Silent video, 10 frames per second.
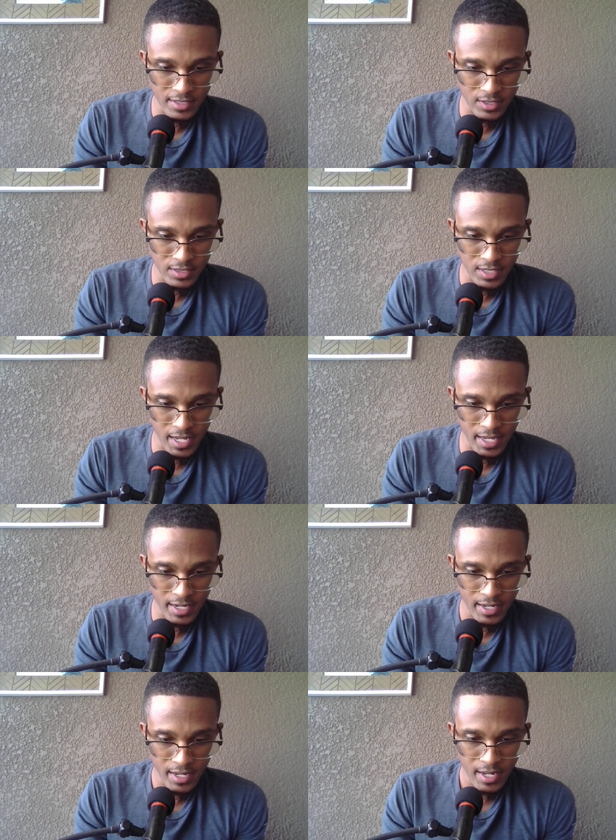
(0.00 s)
it looks
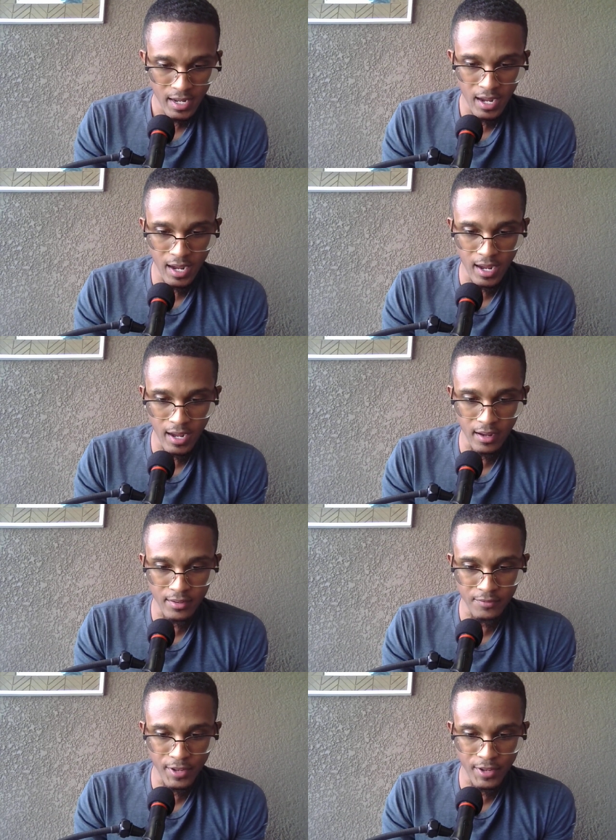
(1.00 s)
like uh,